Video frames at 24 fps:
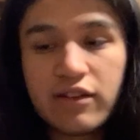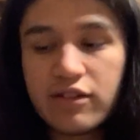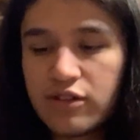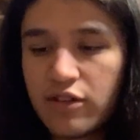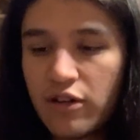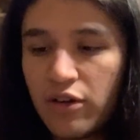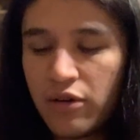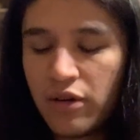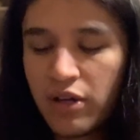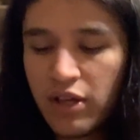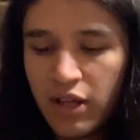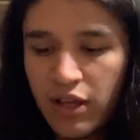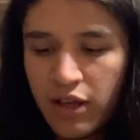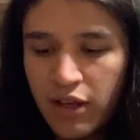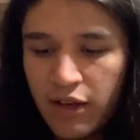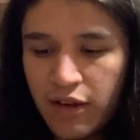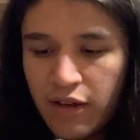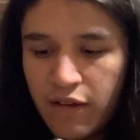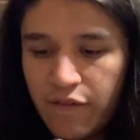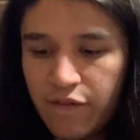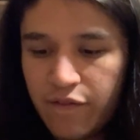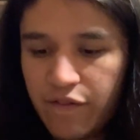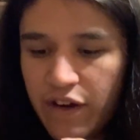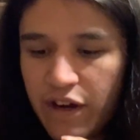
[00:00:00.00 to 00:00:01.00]
So
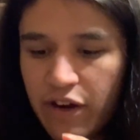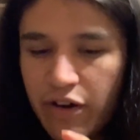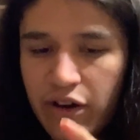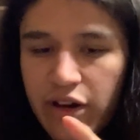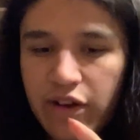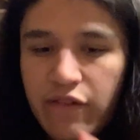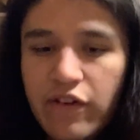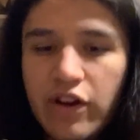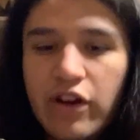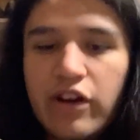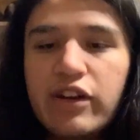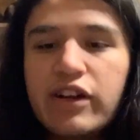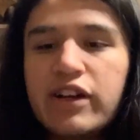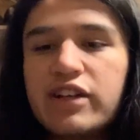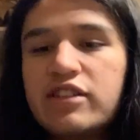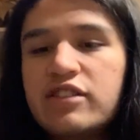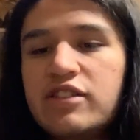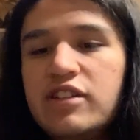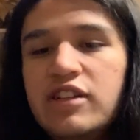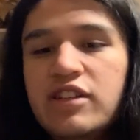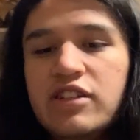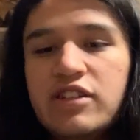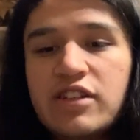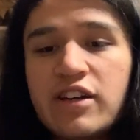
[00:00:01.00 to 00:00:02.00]
very, very nice
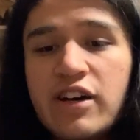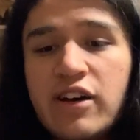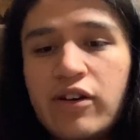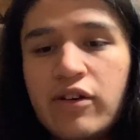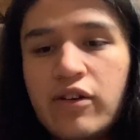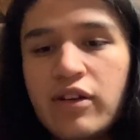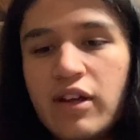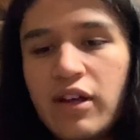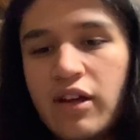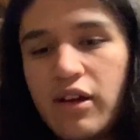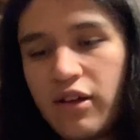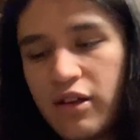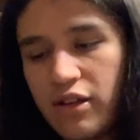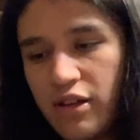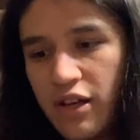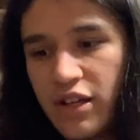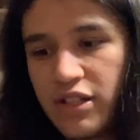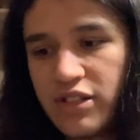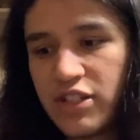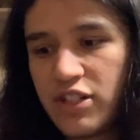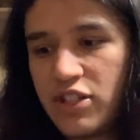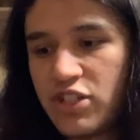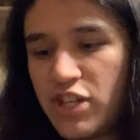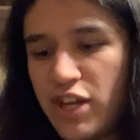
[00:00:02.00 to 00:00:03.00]
detail.
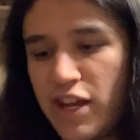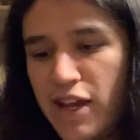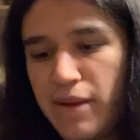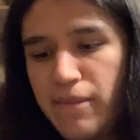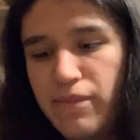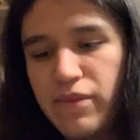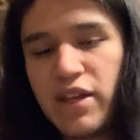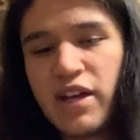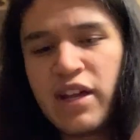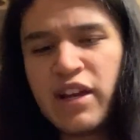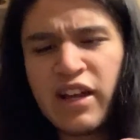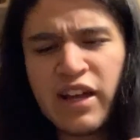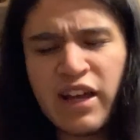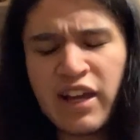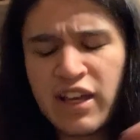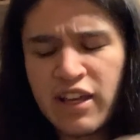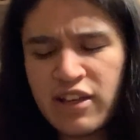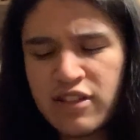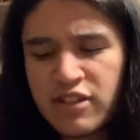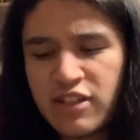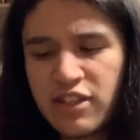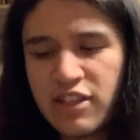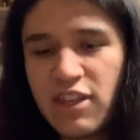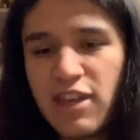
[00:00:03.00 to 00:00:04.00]
It's a shame that I
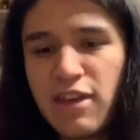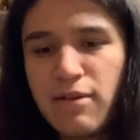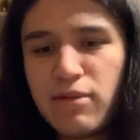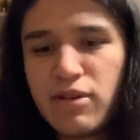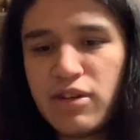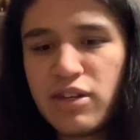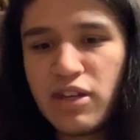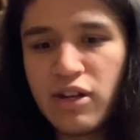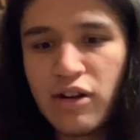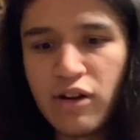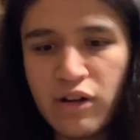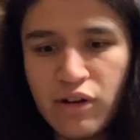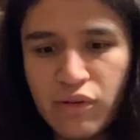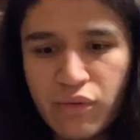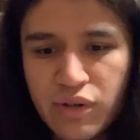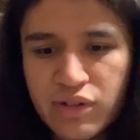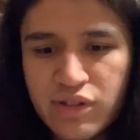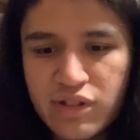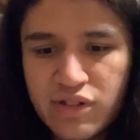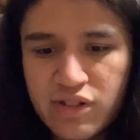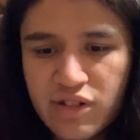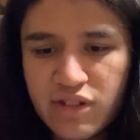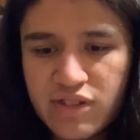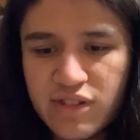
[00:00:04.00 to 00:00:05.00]
guess it came in here and it
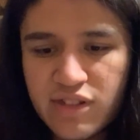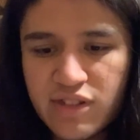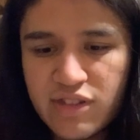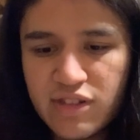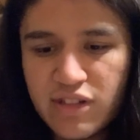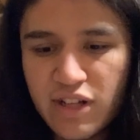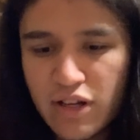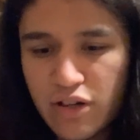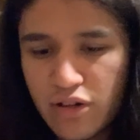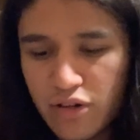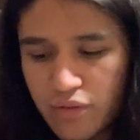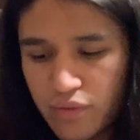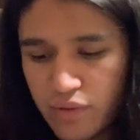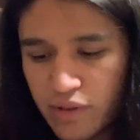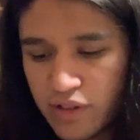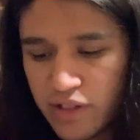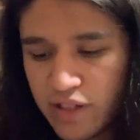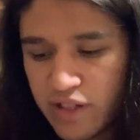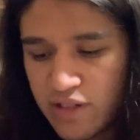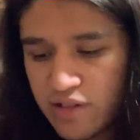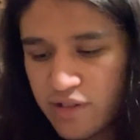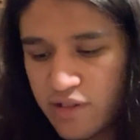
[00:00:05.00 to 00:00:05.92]
wasn't just a standard release.